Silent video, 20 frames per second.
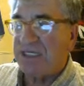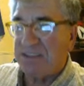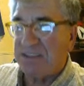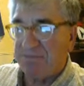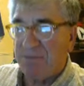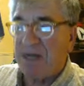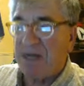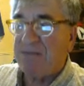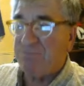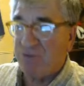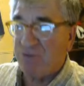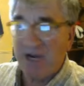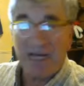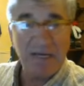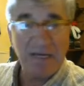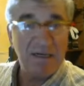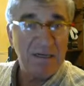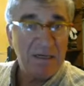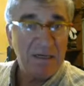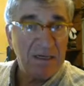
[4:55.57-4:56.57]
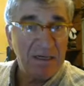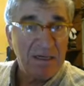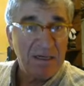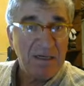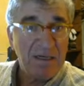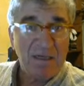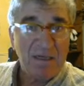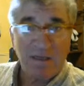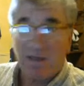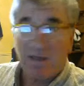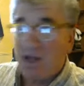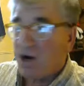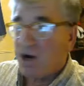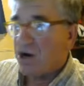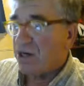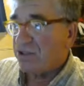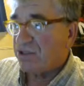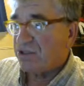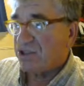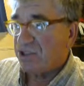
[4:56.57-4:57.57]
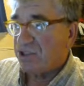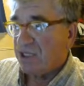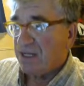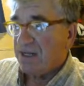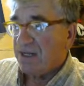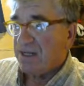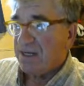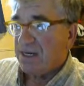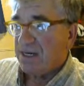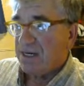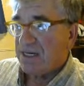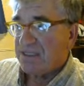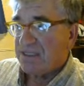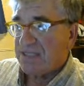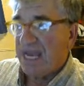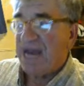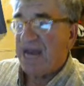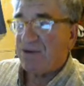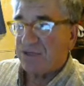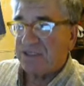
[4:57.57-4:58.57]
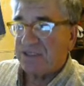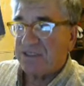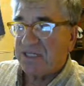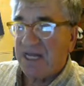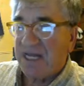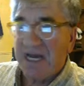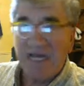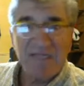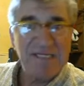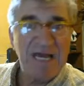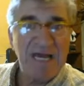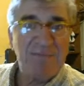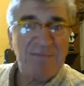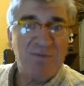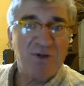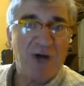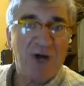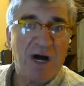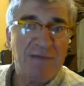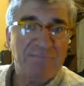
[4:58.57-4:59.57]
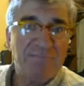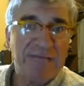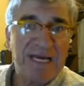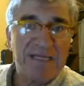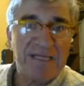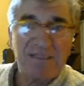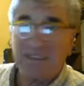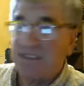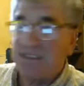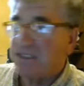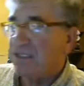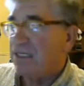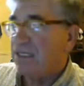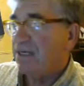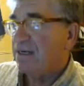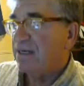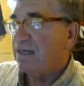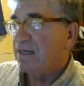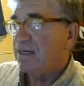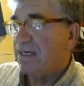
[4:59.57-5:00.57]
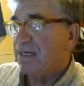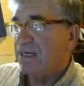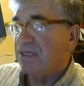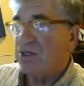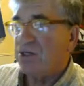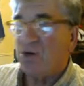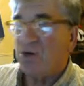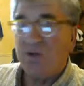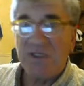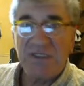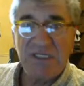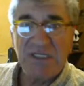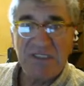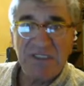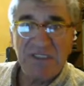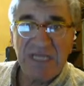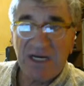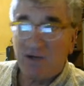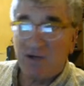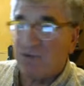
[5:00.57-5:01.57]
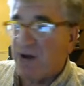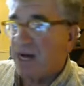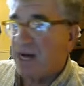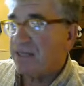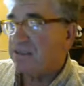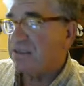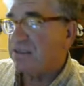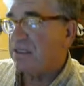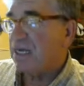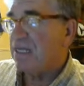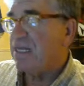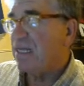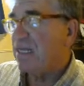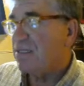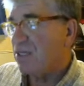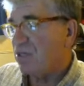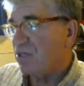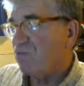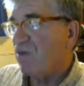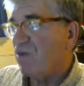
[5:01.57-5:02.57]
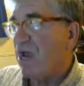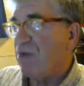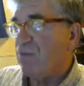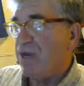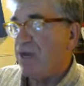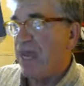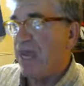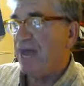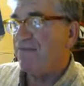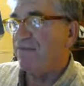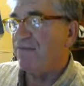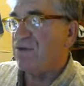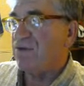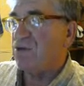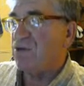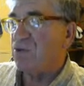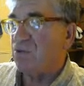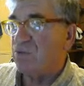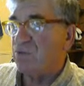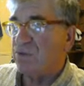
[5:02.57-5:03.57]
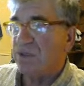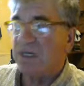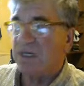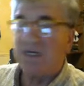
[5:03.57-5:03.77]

mud brick, large terrace-like temple complexes. known as a ziggurat. And then to the right, we have a view, an